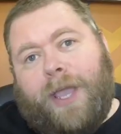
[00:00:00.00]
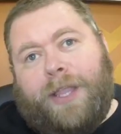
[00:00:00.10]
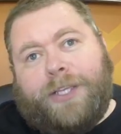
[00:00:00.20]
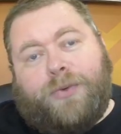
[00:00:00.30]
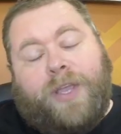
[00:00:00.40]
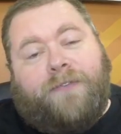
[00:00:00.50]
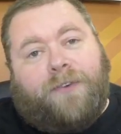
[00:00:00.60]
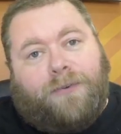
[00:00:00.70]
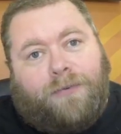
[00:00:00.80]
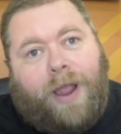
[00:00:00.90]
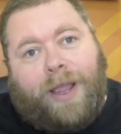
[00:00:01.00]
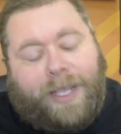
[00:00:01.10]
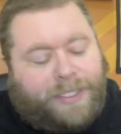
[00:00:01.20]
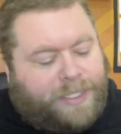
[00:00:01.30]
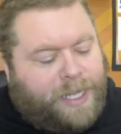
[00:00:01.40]
on this week for
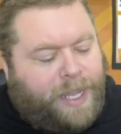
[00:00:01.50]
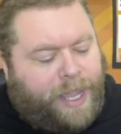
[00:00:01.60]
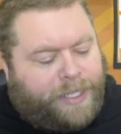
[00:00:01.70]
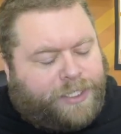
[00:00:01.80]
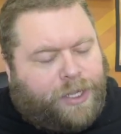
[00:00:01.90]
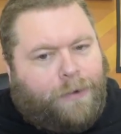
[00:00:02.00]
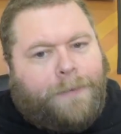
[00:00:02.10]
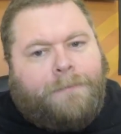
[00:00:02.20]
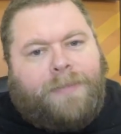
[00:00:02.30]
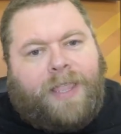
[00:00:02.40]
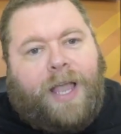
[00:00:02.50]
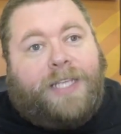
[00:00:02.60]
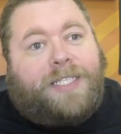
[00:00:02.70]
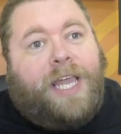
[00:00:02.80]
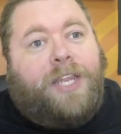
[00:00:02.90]
rockets, and so
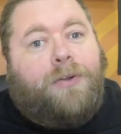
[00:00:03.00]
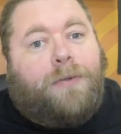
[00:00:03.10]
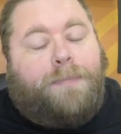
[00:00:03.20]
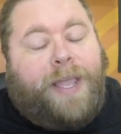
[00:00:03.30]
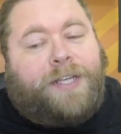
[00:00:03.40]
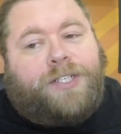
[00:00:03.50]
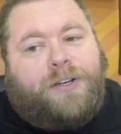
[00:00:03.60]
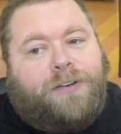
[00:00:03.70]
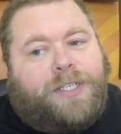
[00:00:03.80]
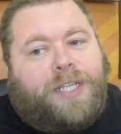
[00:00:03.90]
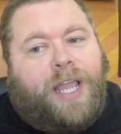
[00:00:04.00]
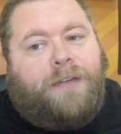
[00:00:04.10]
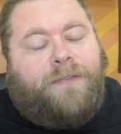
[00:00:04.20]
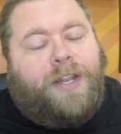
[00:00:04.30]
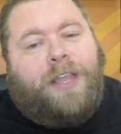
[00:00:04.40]
send your pictures
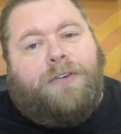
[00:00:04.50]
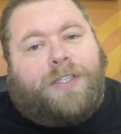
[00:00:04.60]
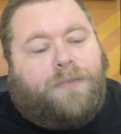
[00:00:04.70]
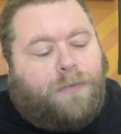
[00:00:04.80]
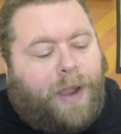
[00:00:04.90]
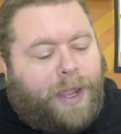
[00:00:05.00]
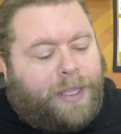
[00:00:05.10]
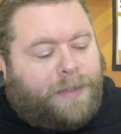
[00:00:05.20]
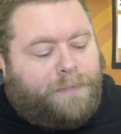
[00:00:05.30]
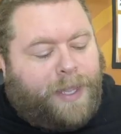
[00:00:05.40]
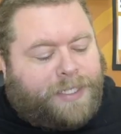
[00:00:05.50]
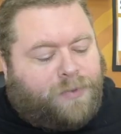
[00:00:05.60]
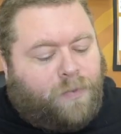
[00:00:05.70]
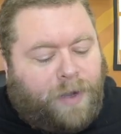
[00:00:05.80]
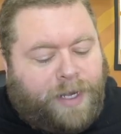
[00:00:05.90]
and videos of a rocket. The
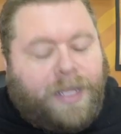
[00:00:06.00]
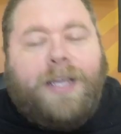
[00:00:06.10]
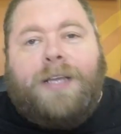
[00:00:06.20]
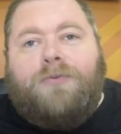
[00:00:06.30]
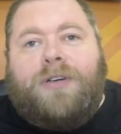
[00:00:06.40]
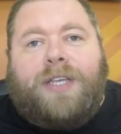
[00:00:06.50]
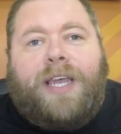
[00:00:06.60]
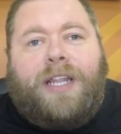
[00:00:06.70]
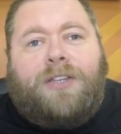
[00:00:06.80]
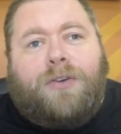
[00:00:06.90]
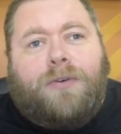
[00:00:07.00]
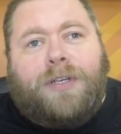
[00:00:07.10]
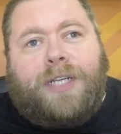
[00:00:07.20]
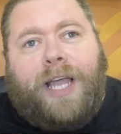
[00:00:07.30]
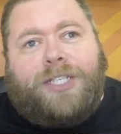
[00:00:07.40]
best one will get a
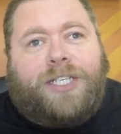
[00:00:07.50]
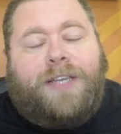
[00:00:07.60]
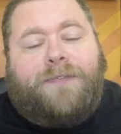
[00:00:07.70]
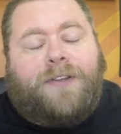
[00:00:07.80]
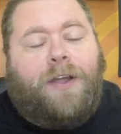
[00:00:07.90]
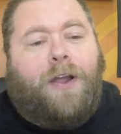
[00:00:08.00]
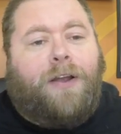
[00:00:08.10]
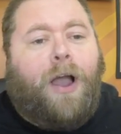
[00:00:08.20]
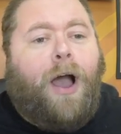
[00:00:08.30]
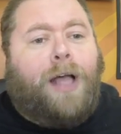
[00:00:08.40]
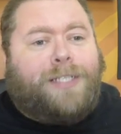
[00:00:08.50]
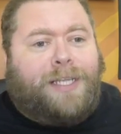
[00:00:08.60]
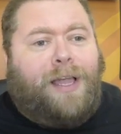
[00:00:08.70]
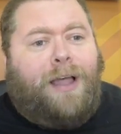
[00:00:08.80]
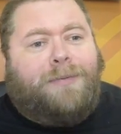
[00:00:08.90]
DoorDash gift card.
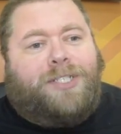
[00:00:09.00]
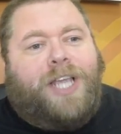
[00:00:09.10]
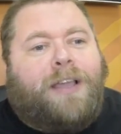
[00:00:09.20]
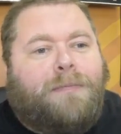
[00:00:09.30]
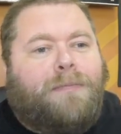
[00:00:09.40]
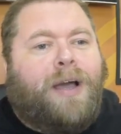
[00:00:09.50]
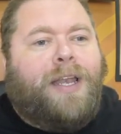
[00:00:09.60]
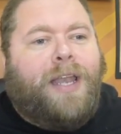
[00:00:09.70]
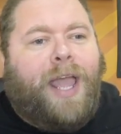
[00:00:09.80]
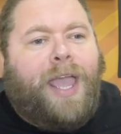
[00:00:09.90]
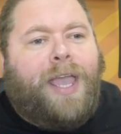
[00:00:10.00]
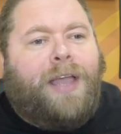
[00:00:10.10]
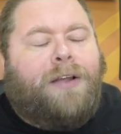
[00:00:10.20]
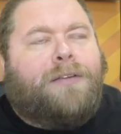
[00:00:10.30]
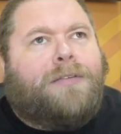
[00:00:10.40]
Awesome. Check
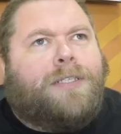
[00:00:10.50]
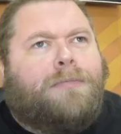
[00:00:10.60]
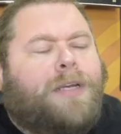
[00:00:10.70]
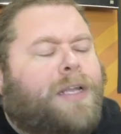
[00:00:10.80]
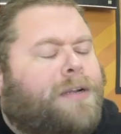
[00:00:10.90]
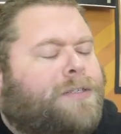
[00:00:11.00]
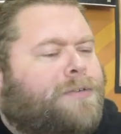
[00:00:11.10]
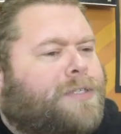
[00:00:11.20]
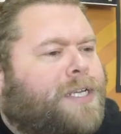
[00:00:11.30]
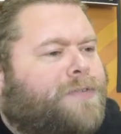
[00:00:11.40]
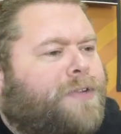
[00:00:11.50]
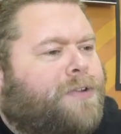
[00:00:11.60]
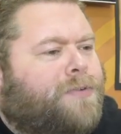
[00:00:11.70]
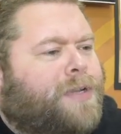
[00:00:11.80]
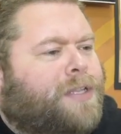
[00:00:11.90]
Monday, or is it Monday or Tuesday's
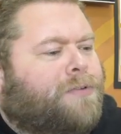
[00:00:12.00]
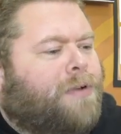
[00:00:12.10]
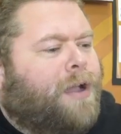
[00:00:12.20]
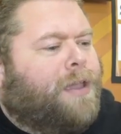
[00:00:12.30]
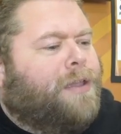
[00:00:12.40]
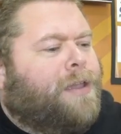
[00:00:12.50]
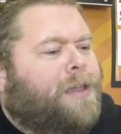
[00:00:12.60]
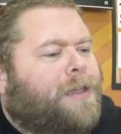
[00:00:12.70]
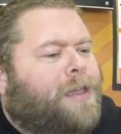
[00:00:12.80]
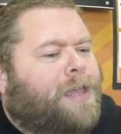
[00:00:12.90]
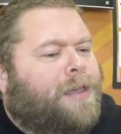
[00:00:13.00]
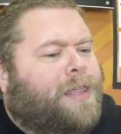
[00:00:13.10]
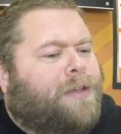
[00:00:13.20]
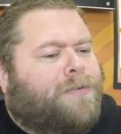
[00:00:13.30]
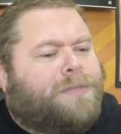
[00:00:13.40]
video that we did the rocket? Yeah, I
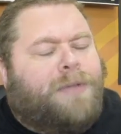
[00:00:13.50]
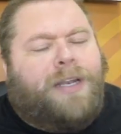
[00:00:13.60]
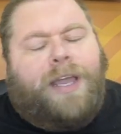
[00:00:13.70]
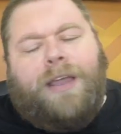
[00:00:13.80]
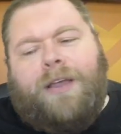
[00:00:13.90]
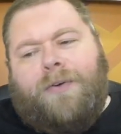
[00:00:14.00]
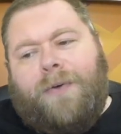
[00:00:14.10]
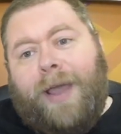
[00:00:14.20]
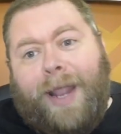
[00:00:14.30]
think it was Monday. Whatever.